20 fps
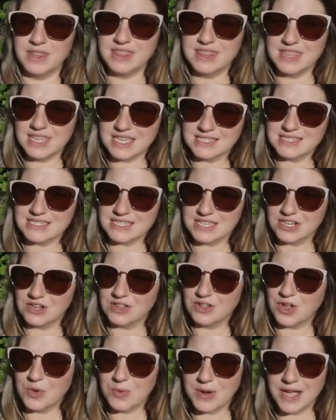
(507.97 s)
but this
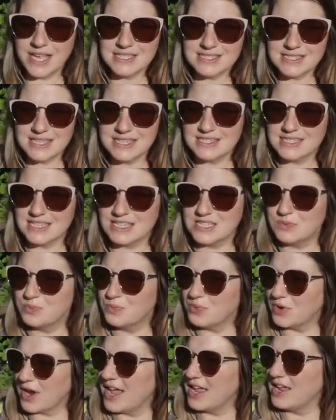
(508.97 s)
little oasis is
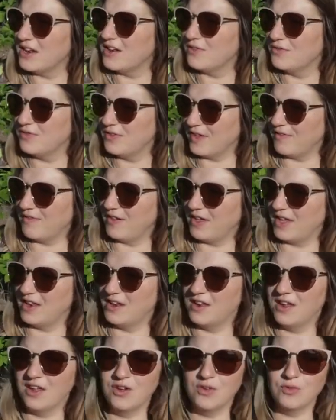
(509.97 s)
bright,
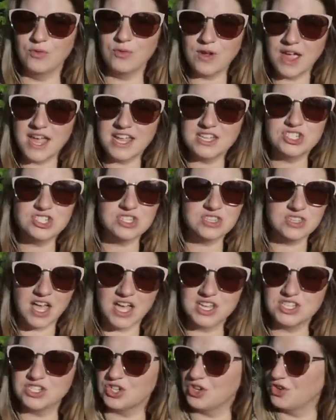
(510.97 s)
vivid, rich,
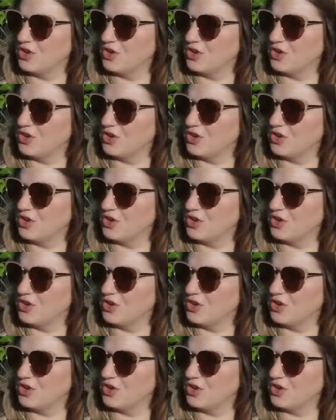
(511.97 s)
lush